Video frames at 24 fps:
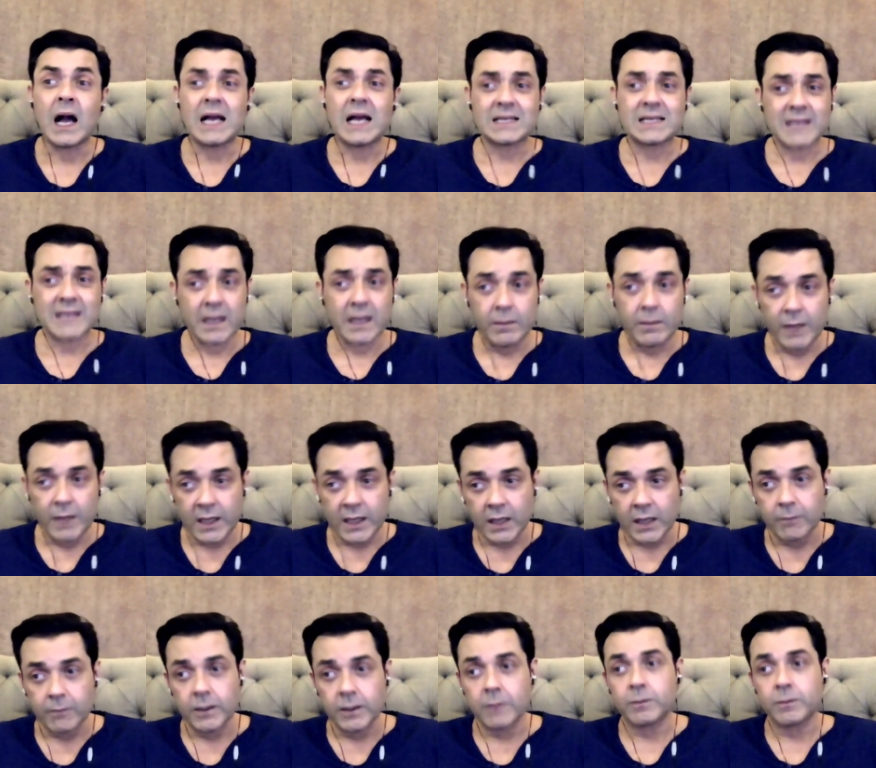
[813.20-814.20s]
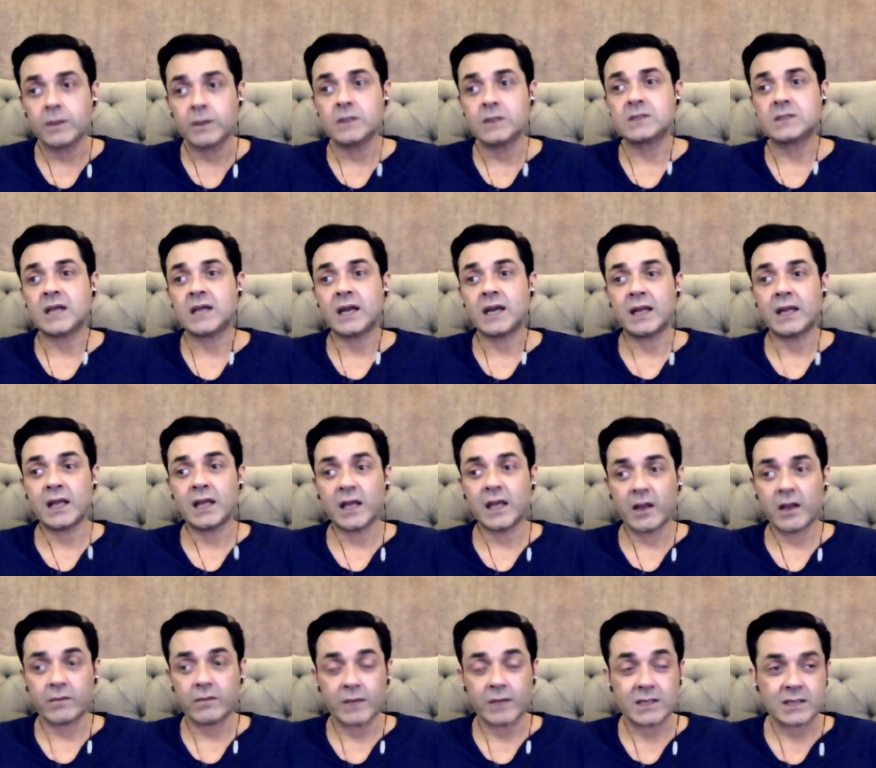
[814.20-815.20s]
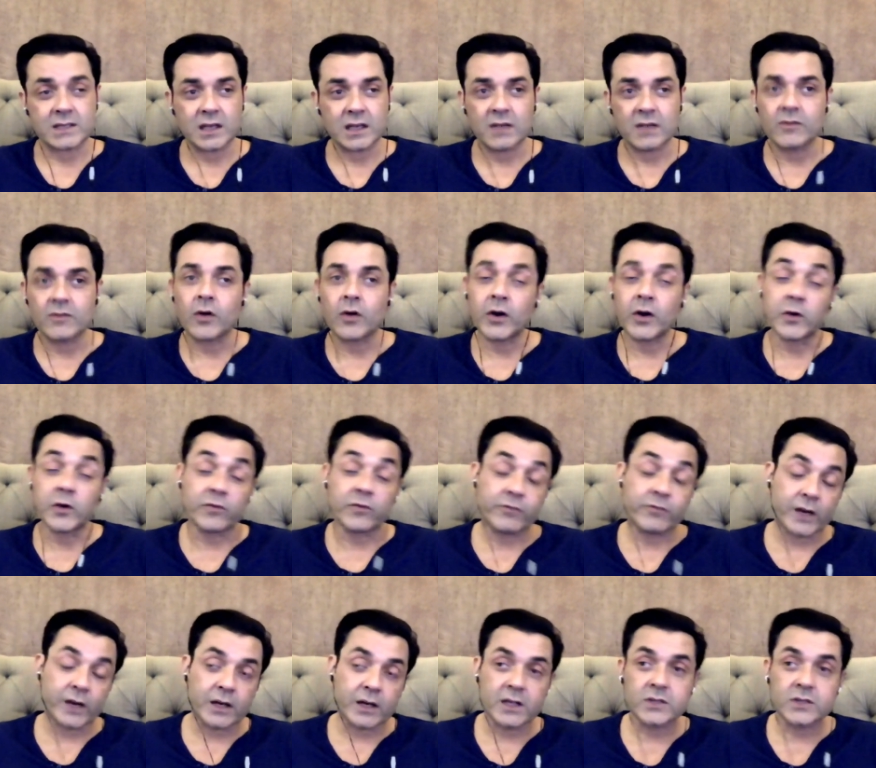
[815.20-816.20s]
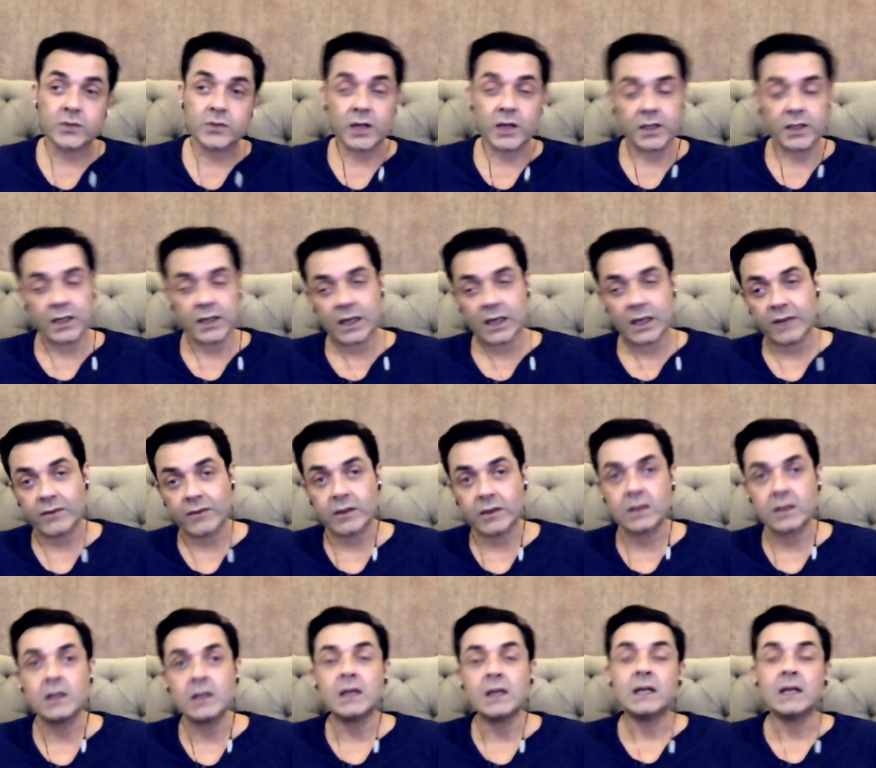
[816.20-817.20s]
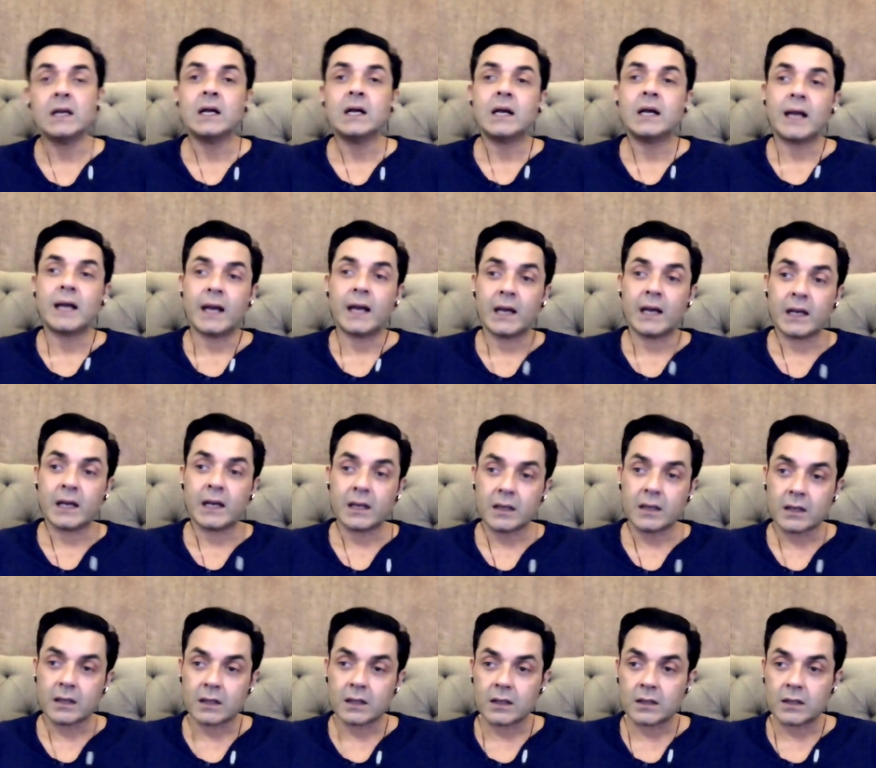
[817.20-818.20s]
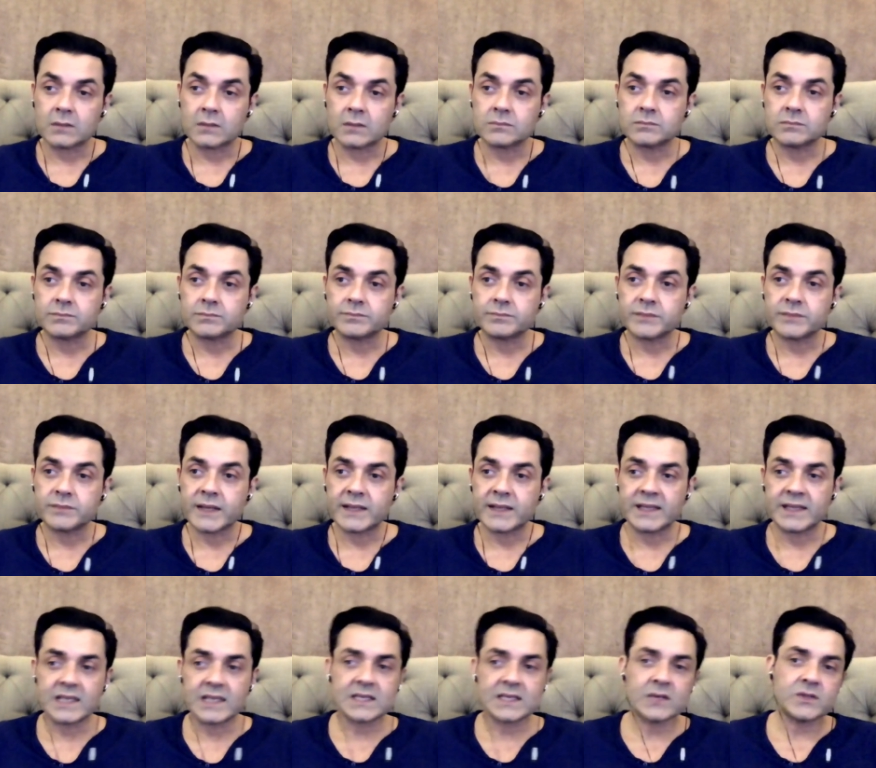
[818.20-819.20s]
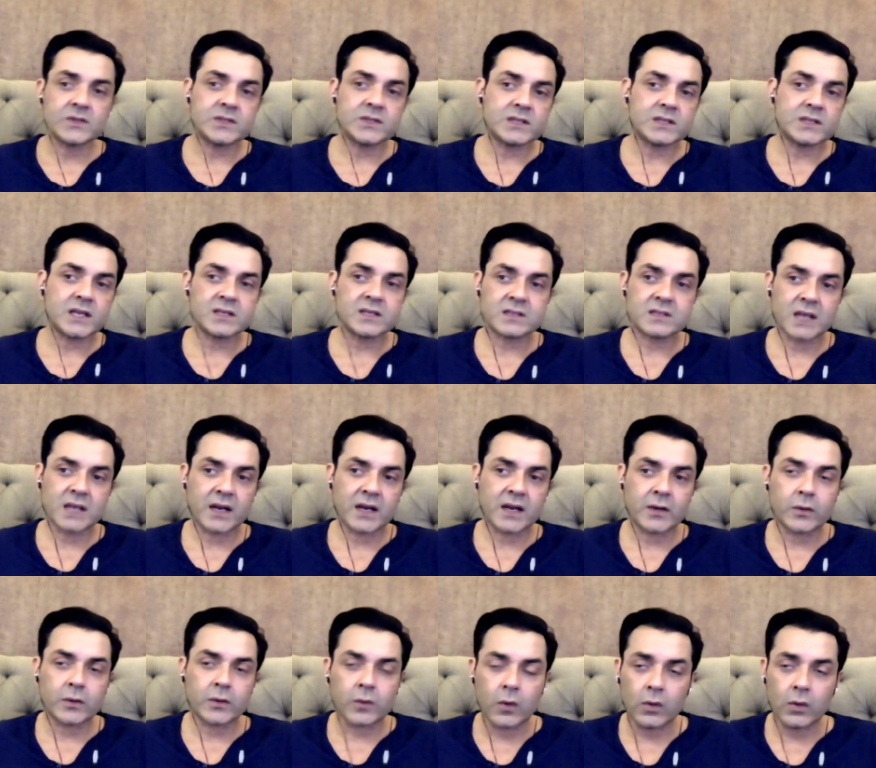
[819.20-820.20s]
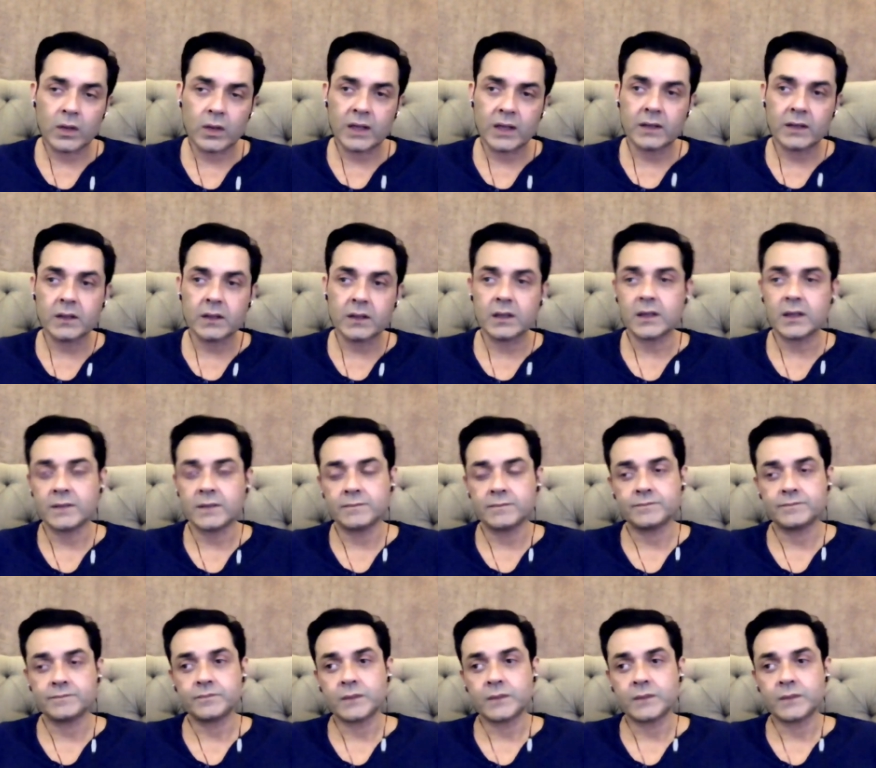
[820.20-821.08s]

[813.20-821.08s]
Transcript: I started meeting people, started taking care of myself, got into fitness to another level, and uh, and that's how just things started to roll and. Uh,